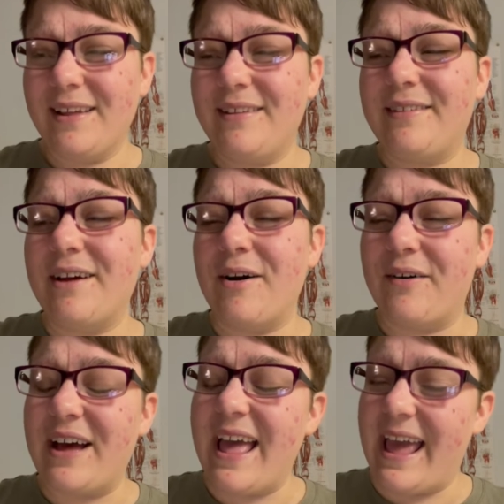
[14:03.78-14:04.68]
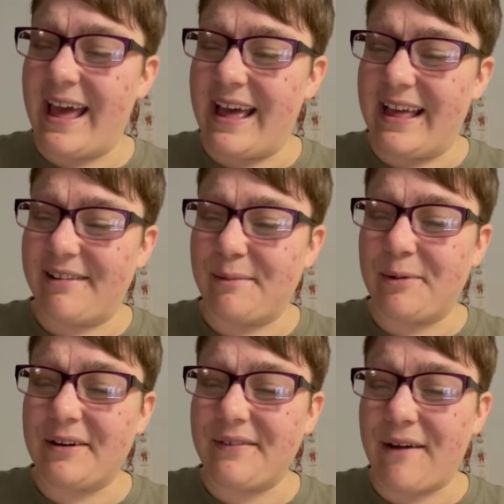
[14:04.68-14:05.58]
So a
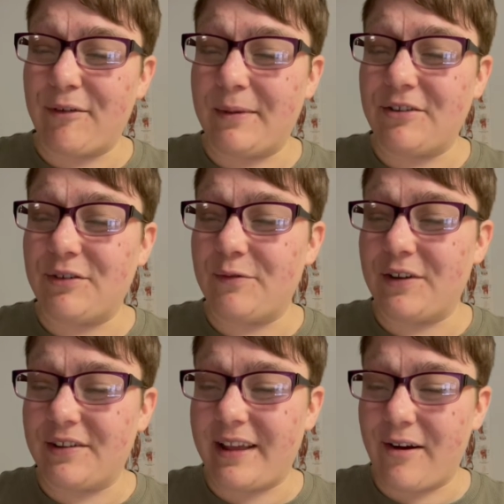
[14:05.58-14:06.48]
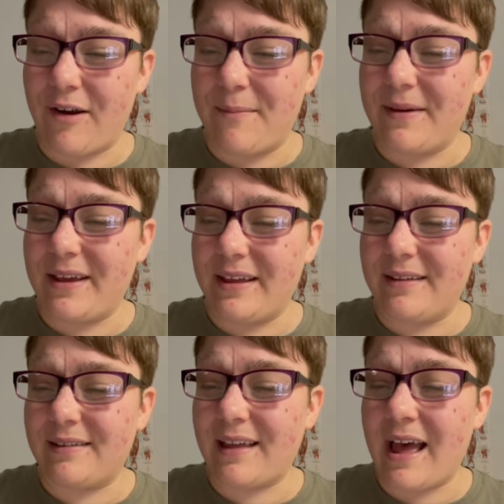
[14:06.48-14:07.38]
supportive affirmation for the sacrum
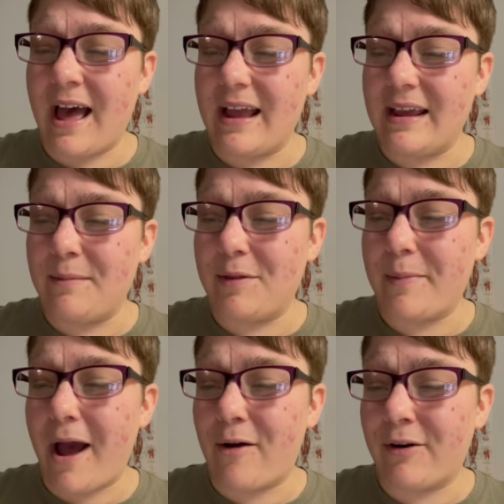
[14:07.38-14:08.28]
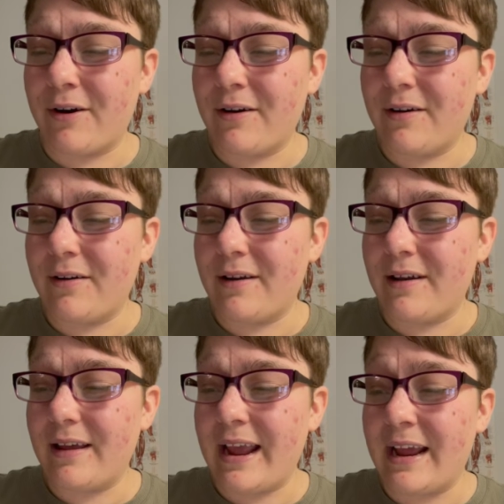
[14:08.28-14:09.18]
is, I am the power
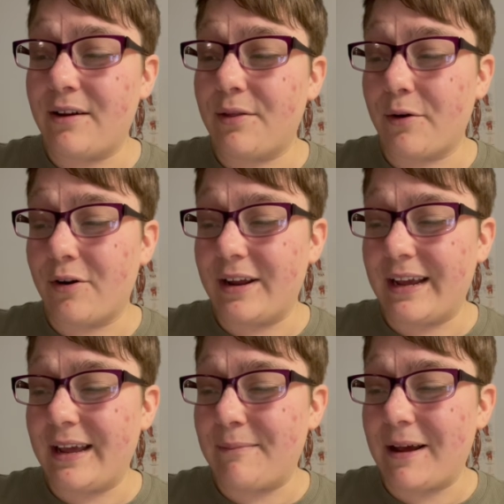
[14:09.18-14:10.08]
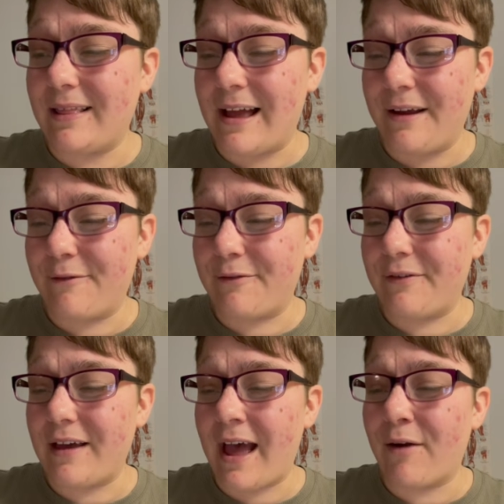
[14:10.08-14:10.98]
and authority in my life.
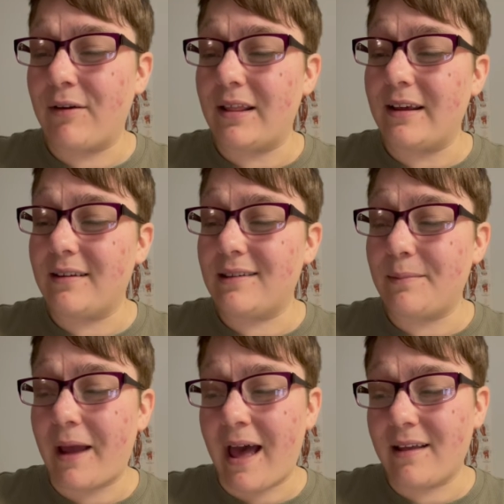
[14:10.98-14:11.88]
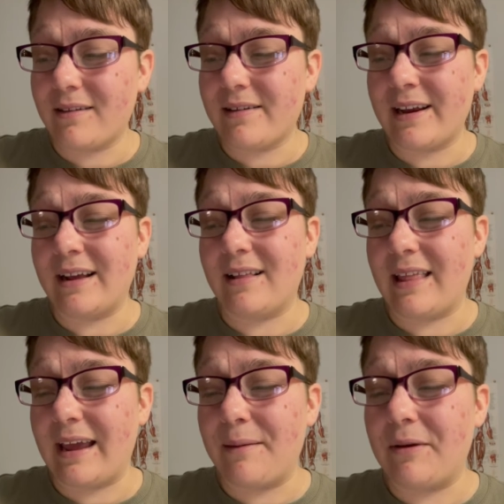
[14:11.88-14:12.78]
I release the past and
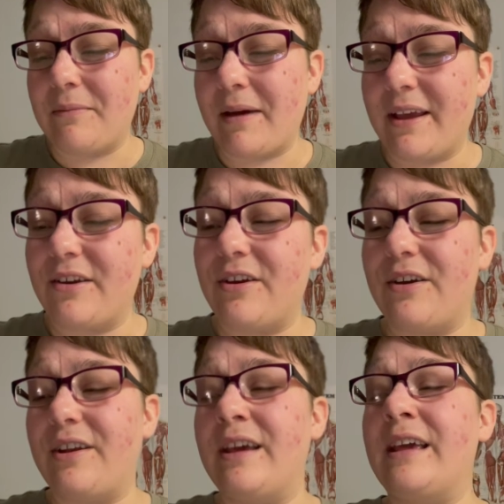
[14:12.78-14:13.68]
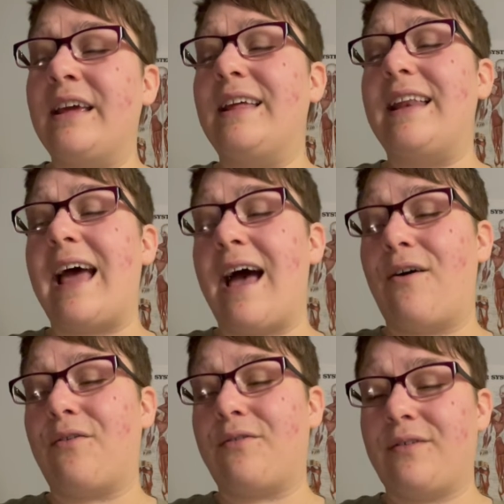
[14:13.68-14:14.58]
claim my good now.